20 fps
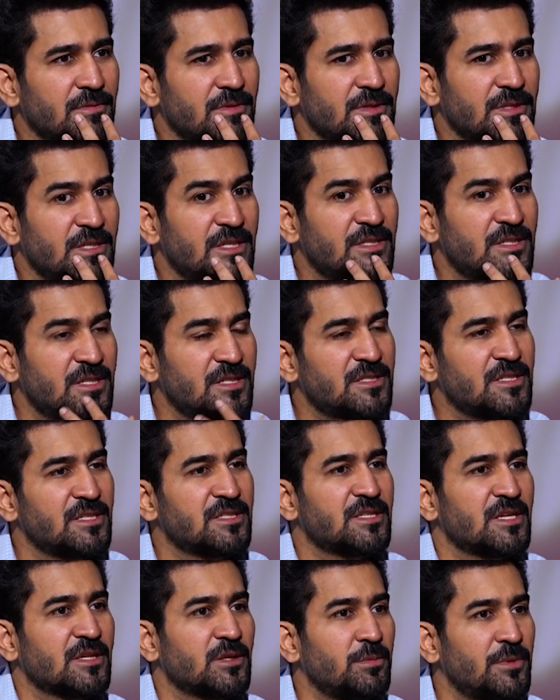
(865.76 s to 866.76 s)
Interest
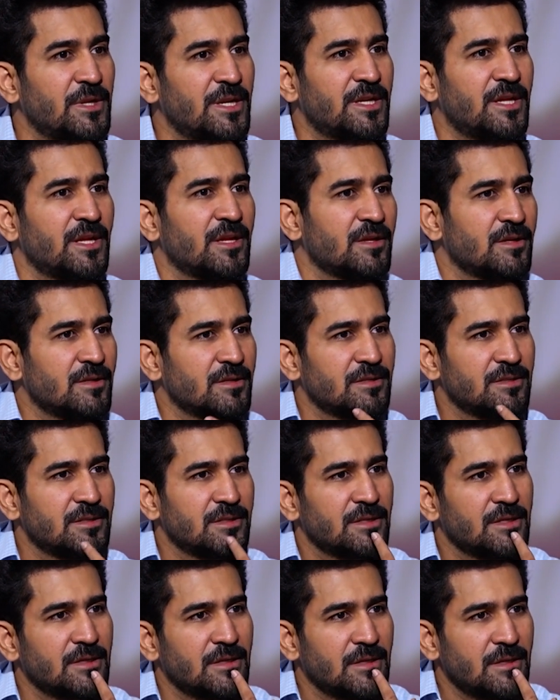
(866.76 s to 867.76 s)
is accumulating.
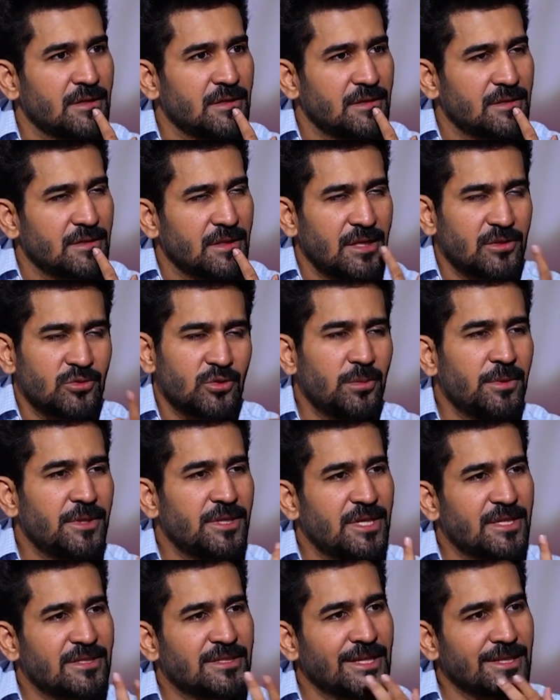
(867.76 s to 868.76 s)
There are so many
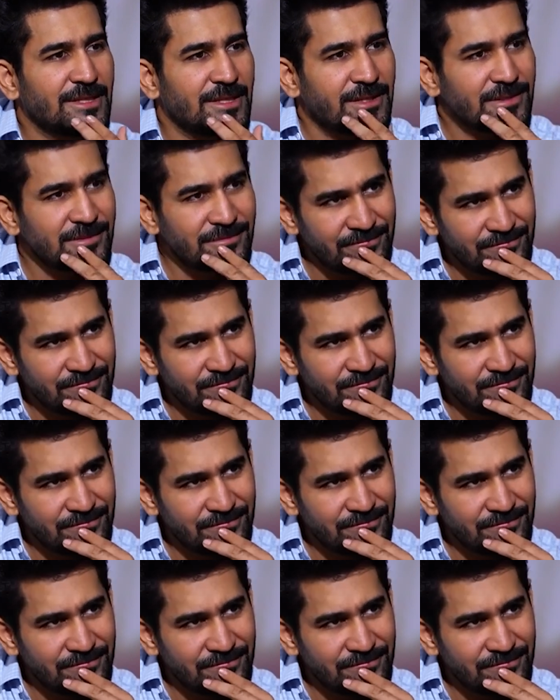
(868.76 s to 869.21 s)
things like that.